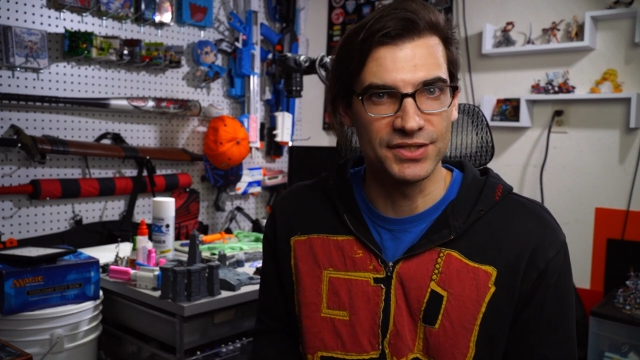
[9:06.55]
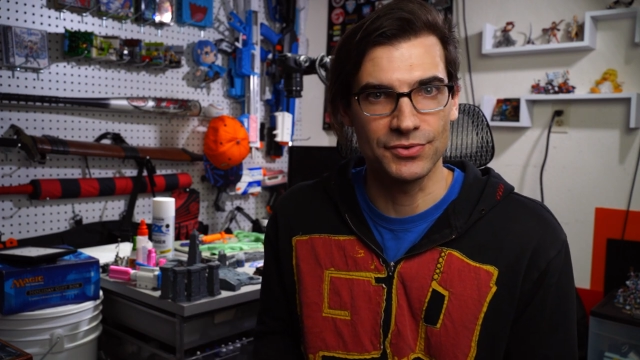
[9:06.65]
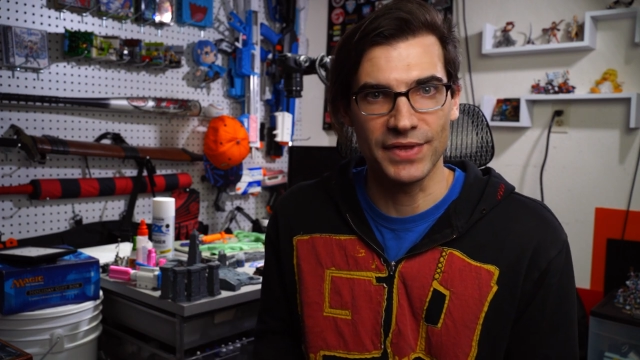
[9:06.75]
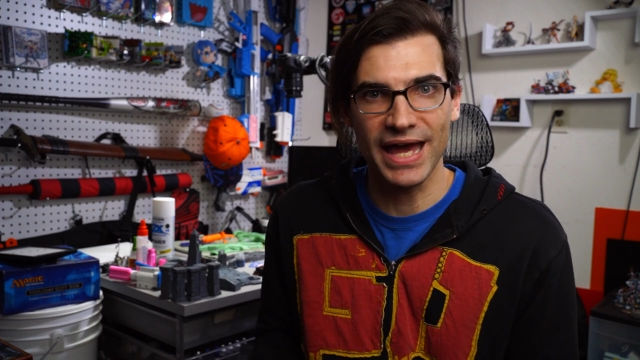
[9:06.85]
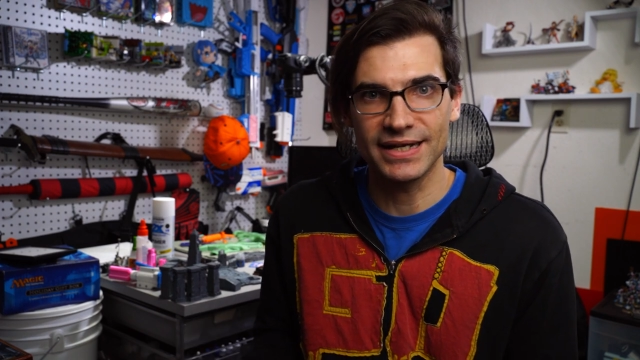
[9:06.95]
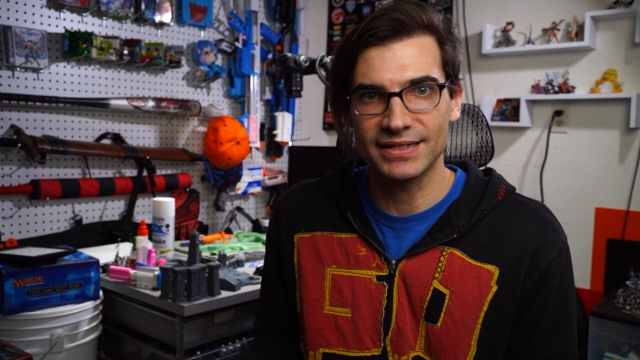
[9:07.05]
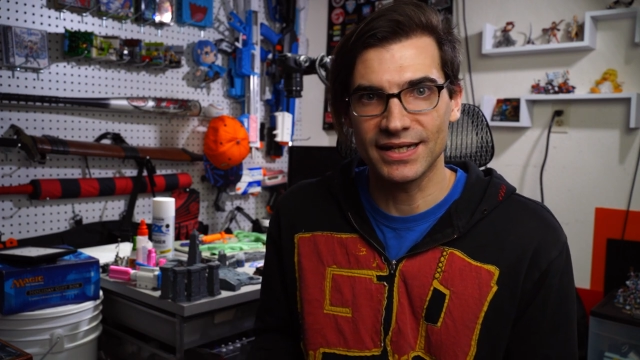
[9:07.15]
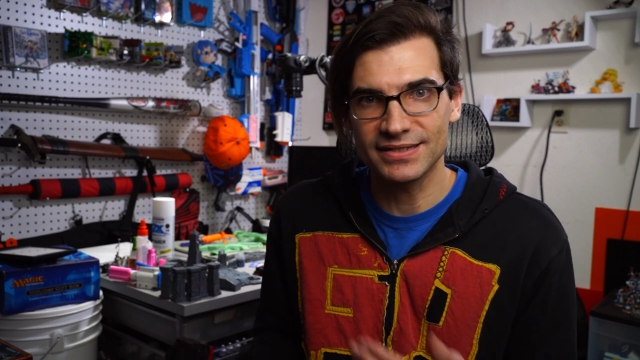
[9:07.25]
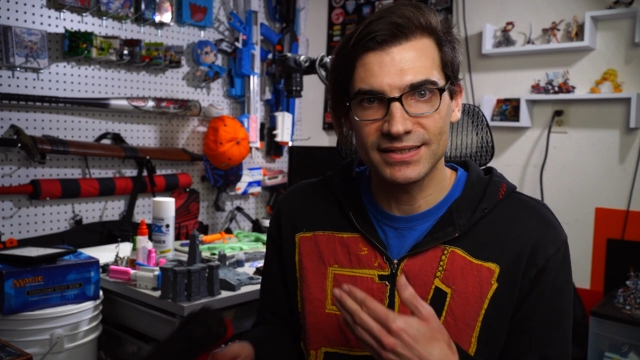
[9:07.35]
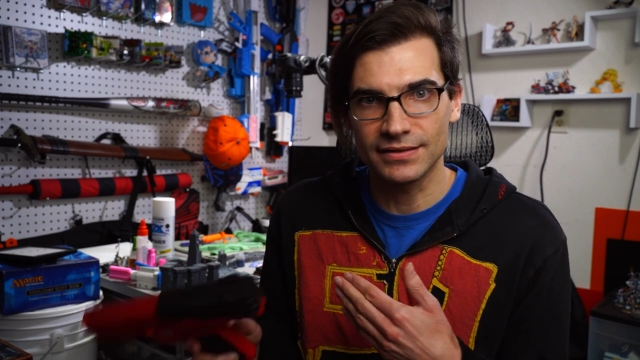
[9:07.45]
So that
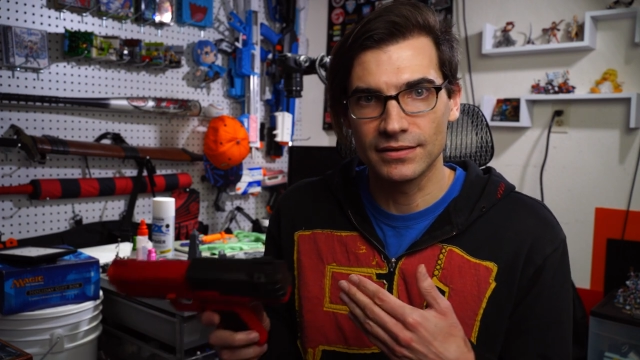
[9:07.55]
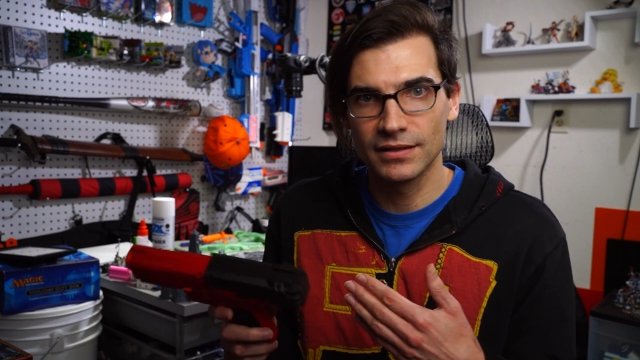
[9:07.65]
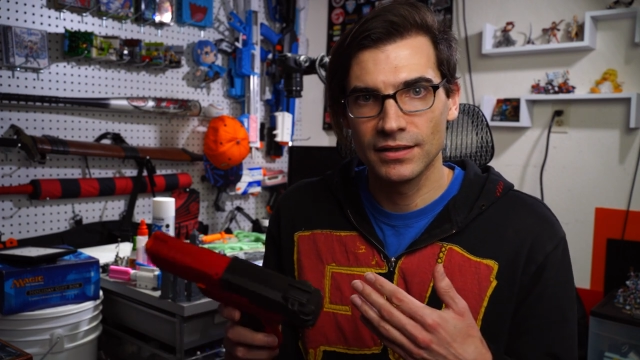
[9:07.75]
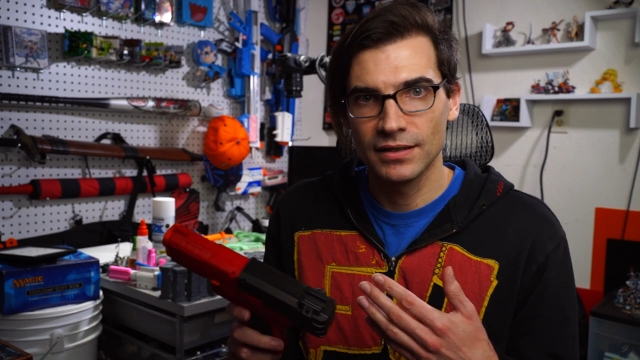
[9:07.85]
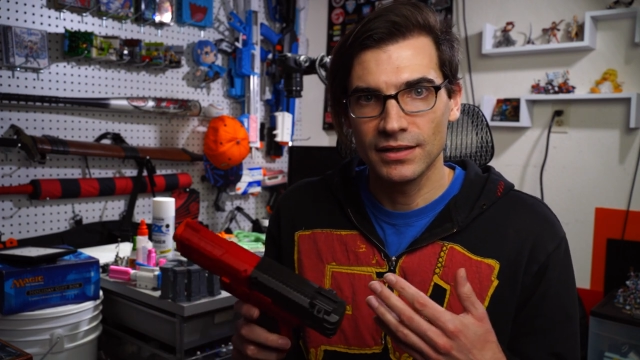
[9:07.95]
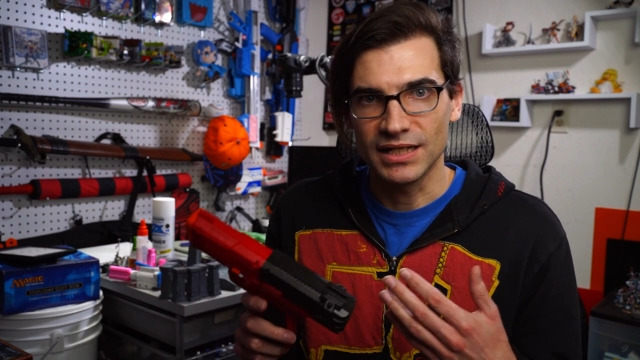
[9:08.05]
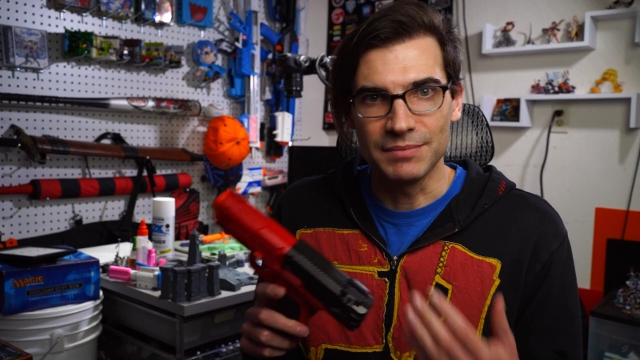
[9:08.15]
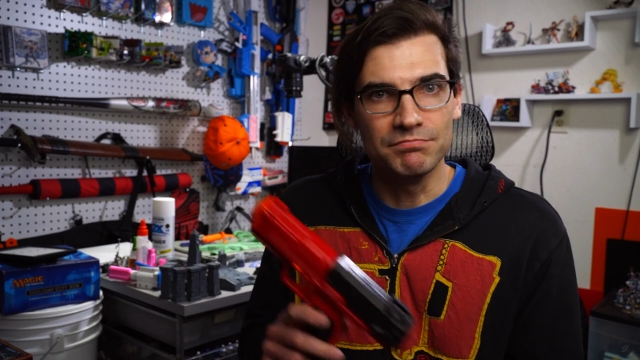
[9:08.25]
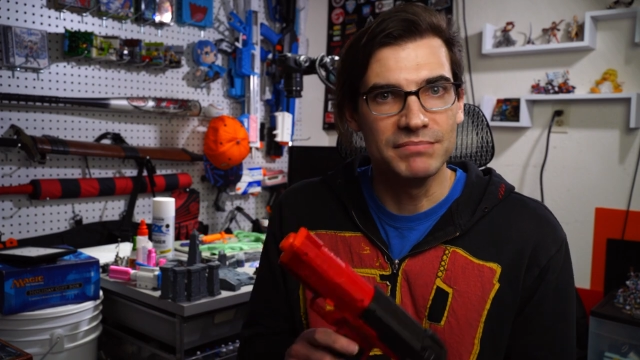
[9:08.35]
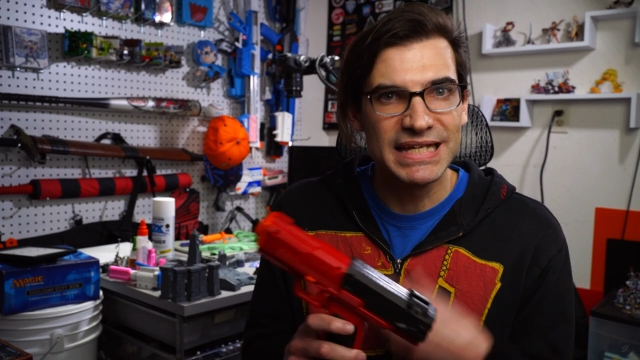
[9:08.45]
doesn't
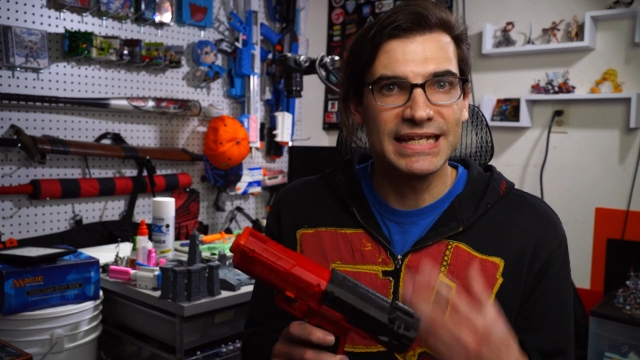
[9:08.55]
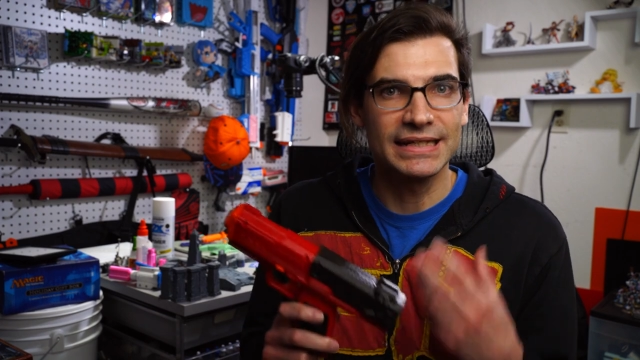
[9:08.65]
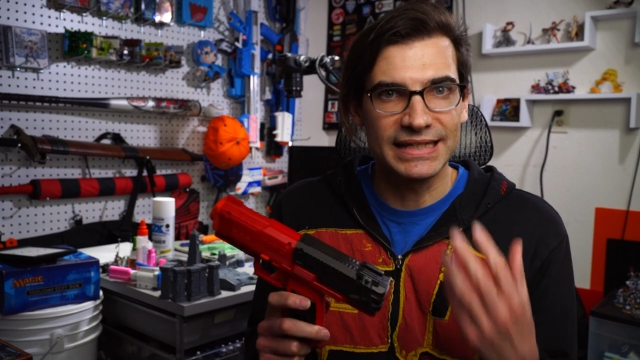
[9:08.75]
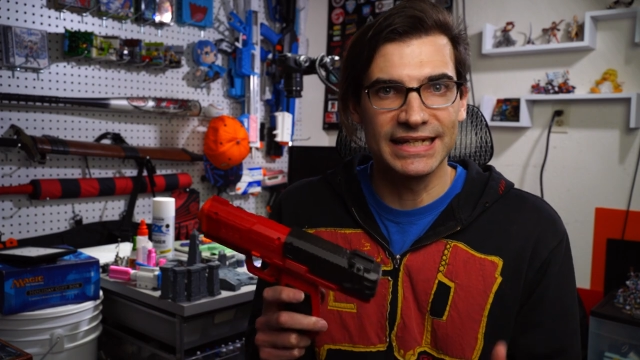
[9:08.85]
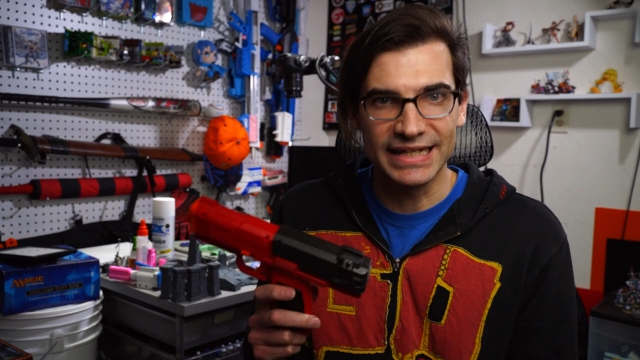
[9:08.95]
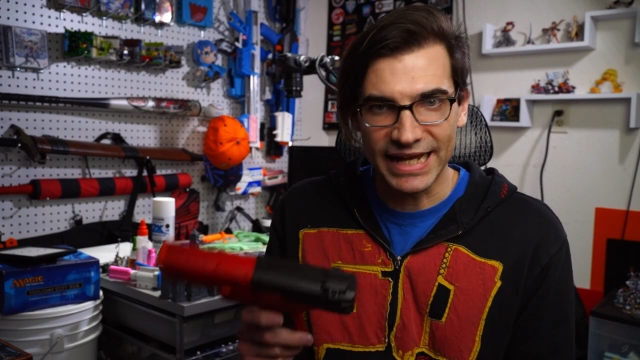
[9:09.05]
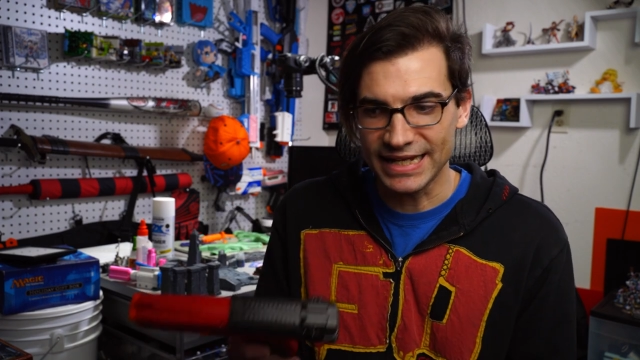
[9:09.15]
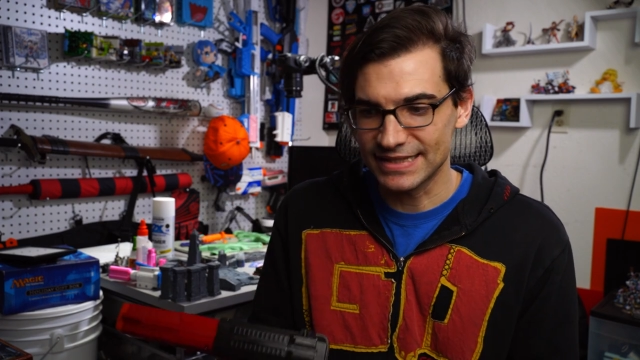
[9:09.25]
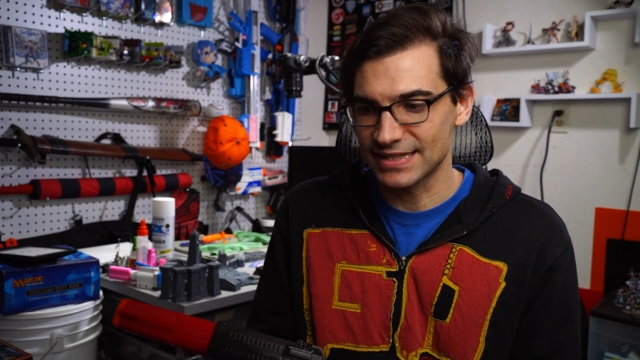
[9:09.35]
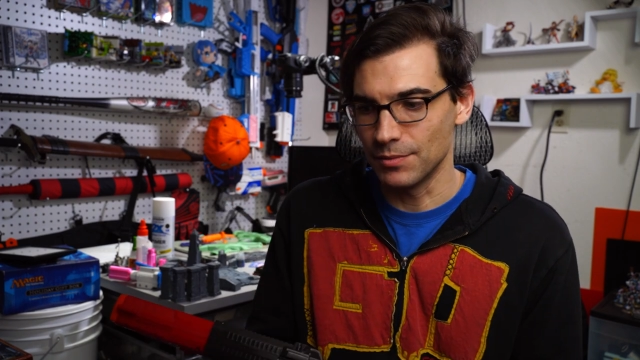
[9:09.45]
immediately
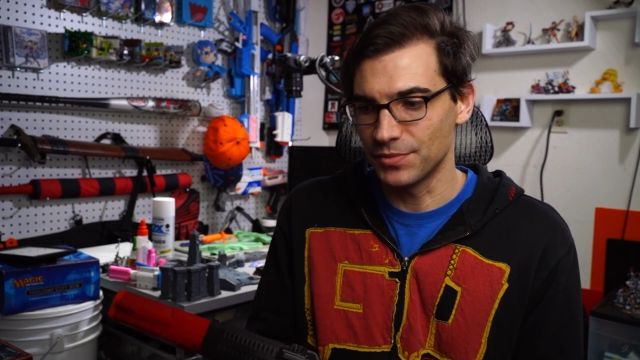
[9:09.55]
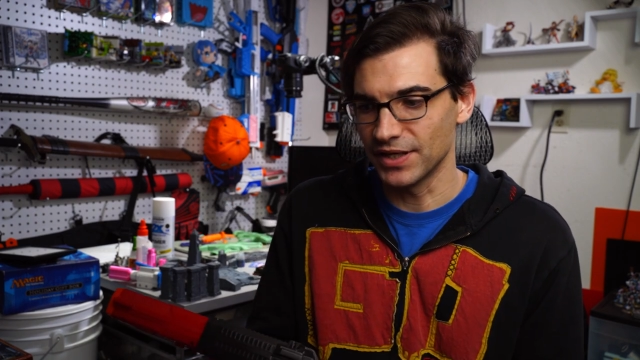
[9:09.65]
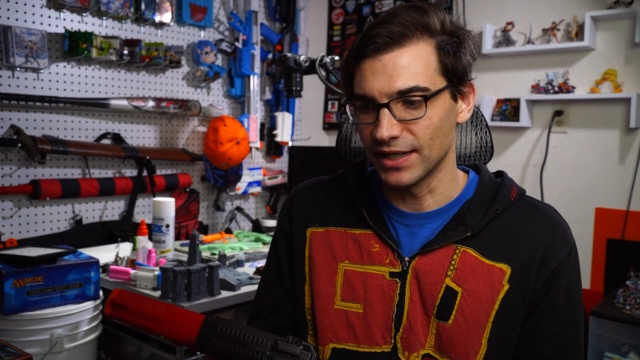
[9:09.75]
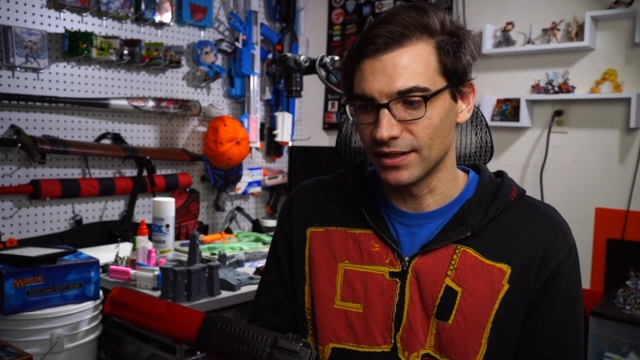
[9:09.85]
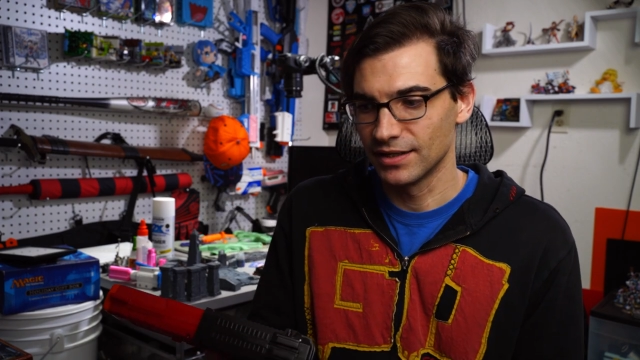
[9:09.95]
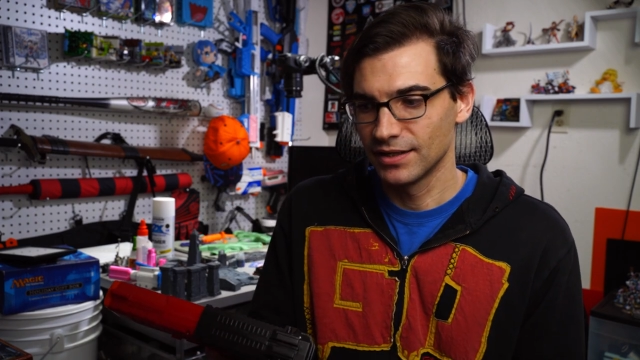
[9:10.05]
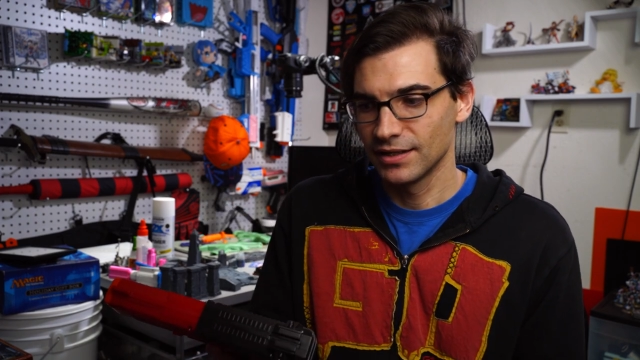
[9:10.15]
negate something